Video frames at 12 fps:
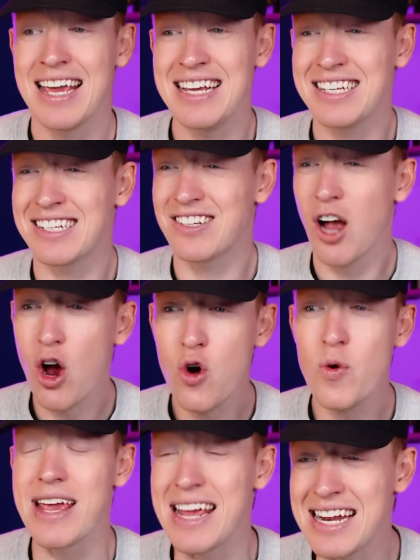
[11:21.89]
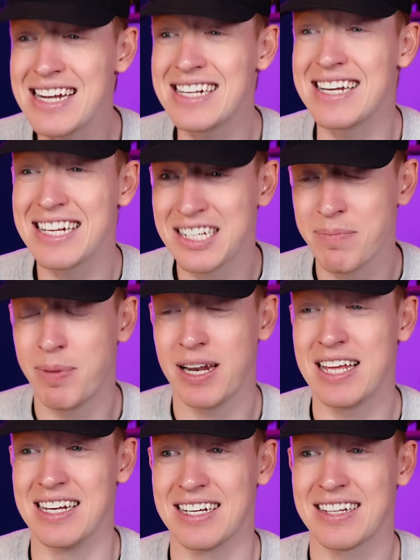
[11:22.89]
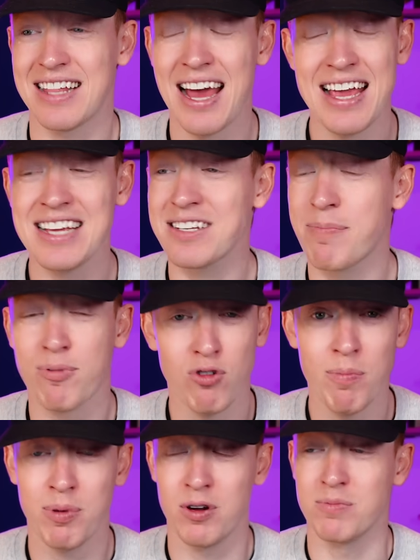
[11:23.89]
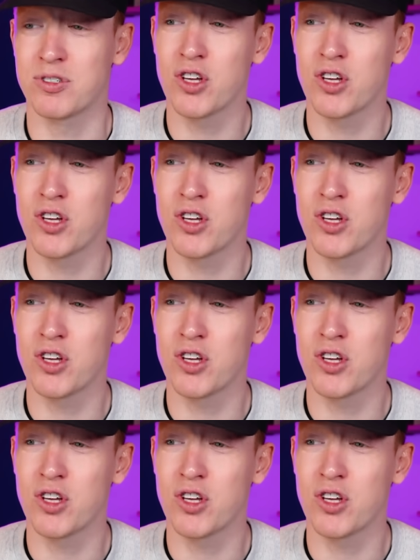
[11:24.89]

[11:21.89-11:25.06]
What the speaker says: He's so indisciplined. That is a problem.